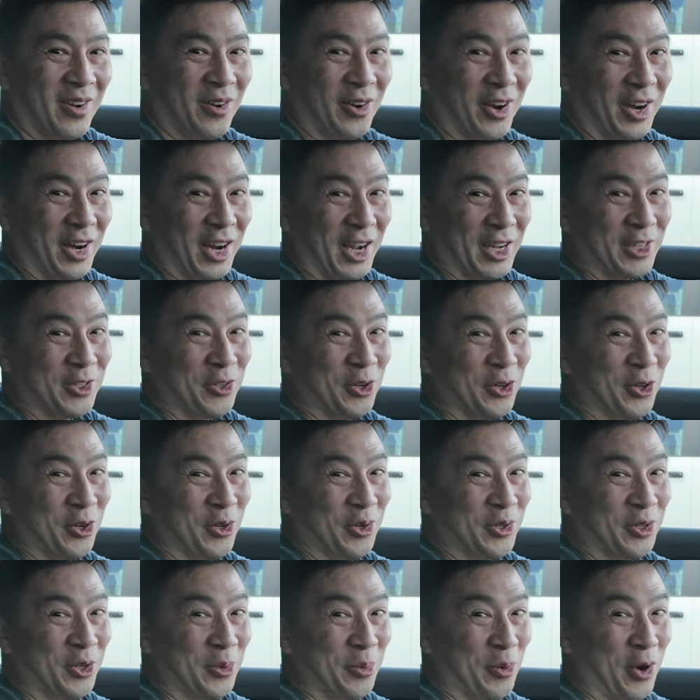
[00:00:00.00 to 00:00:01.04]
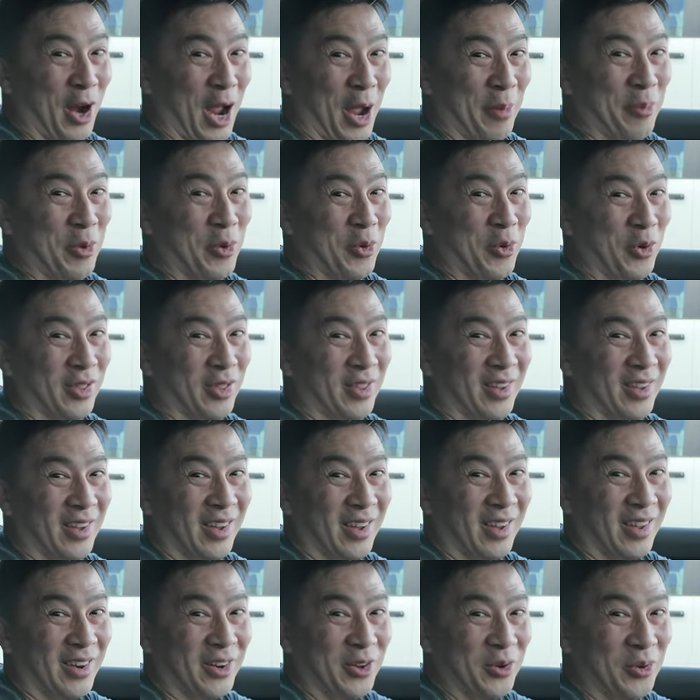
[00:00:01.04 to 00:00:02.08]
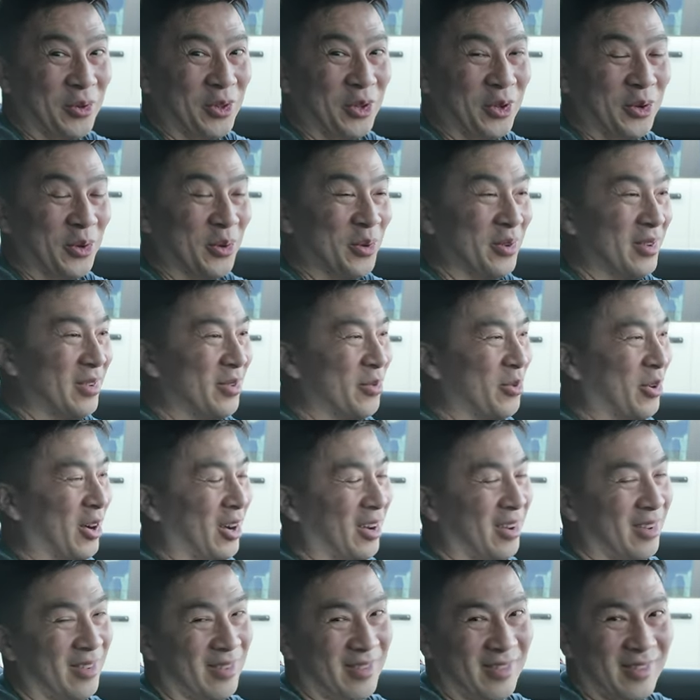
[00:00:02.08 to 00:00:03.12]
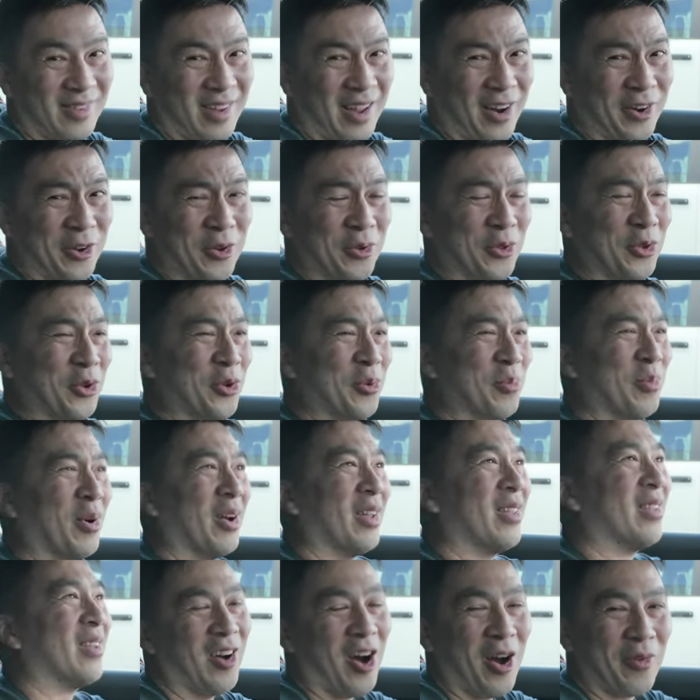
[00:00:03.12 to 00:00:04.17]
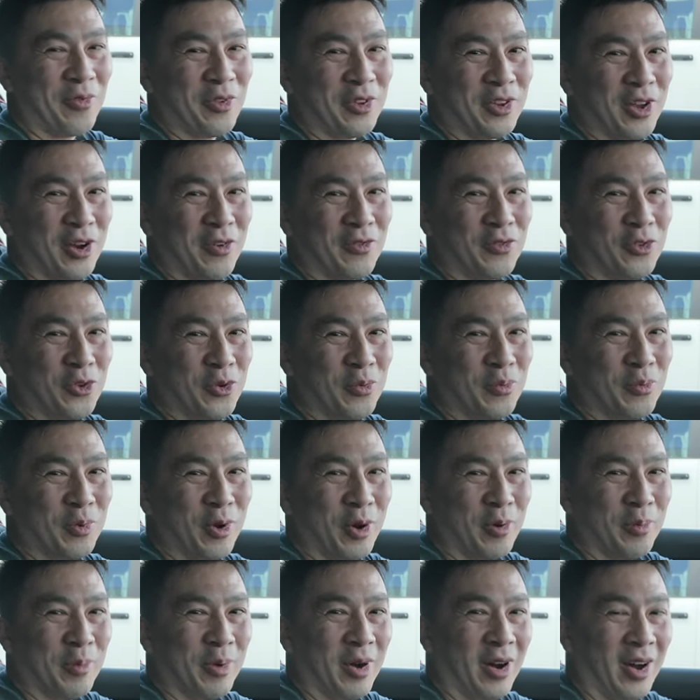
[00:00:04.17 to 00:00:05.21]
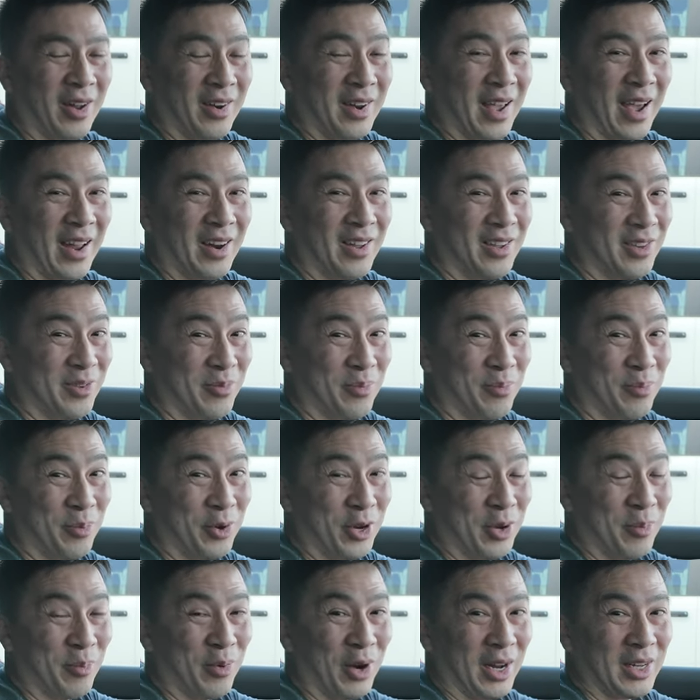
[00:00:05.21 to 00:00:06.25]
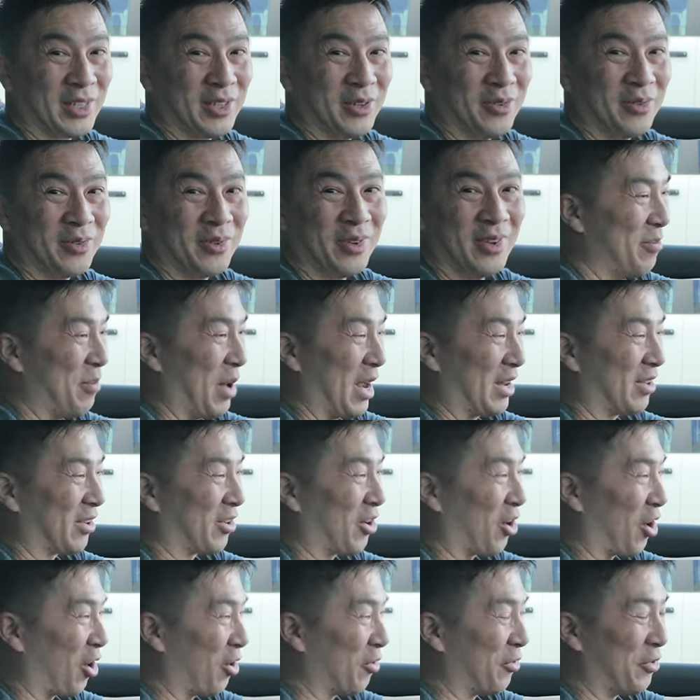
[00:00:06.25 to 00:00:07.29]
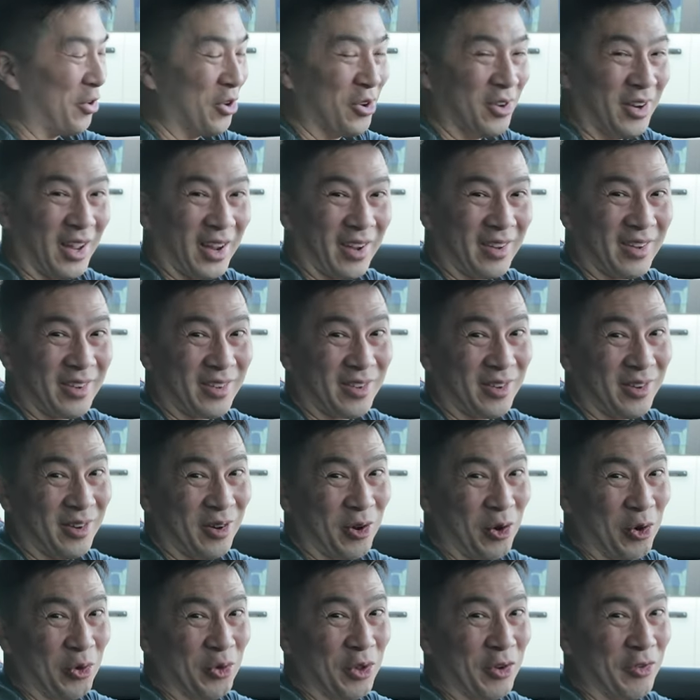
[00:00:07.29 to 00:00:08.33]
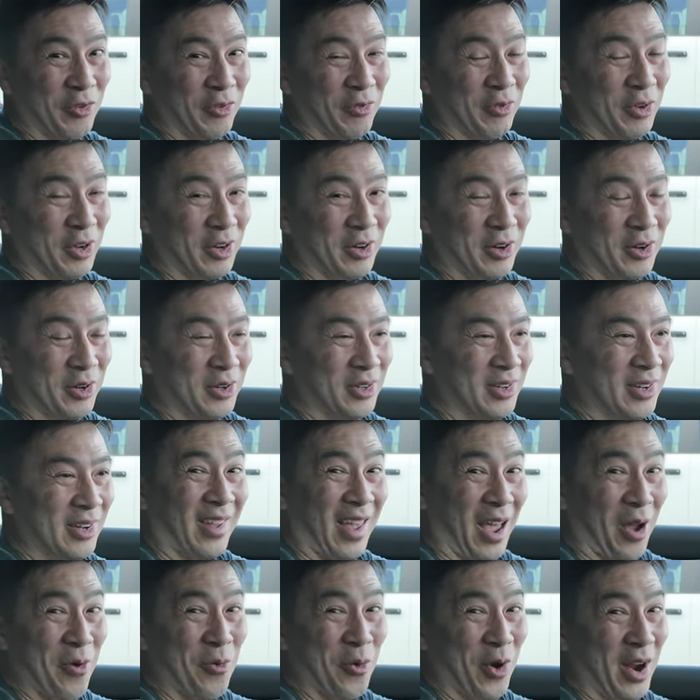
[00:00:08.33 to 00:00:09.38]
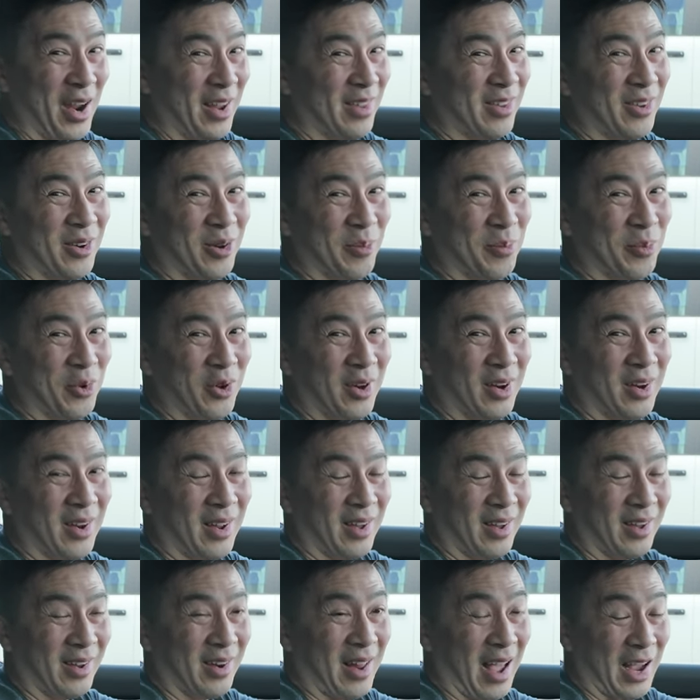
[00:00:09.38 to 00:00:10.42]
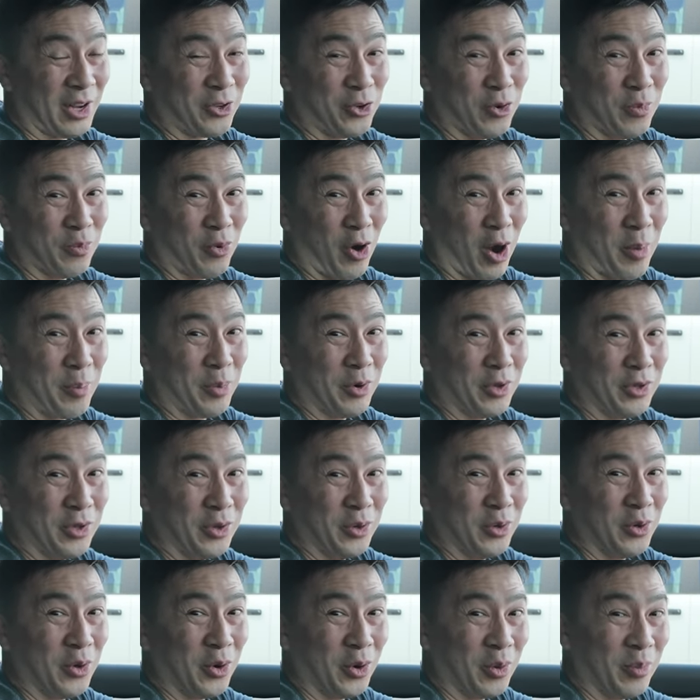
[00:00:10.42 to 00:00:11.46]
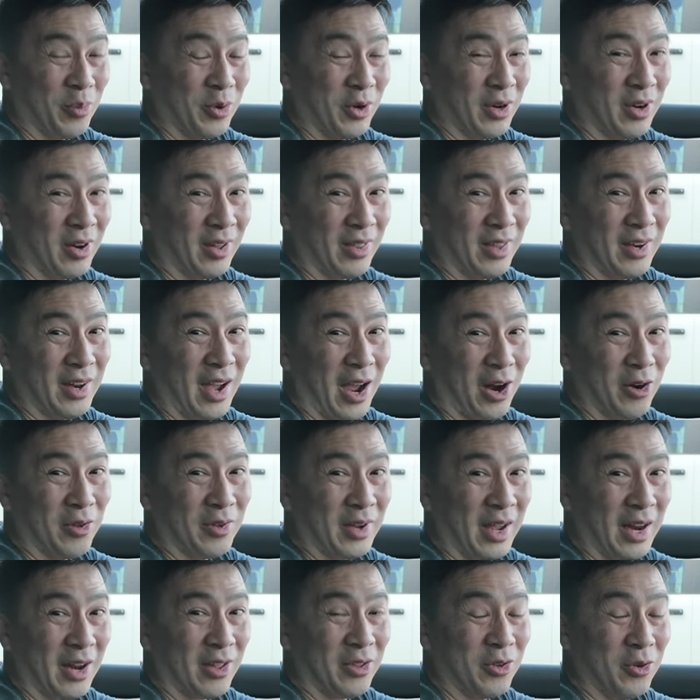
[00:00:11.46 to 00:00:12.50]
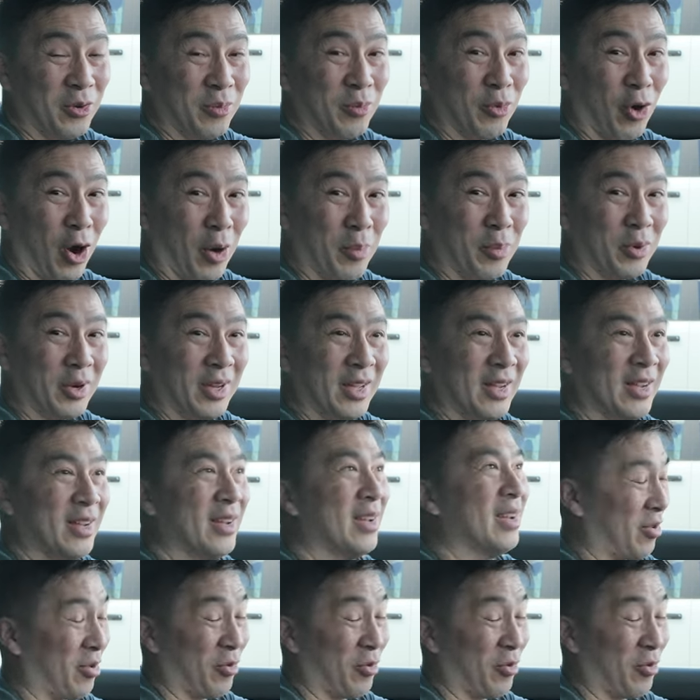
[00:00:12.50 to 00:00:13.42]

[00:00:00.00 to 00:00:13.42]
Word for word: All right guys, so super happy with the new tune. Well, not new tune, but off the shelf tune from Hondata. It's pretty impressive. Makes the car feel like just a whole different vehicle. Can't wait till I put an actual proper tune or put it on the dyno and get it tuned properly.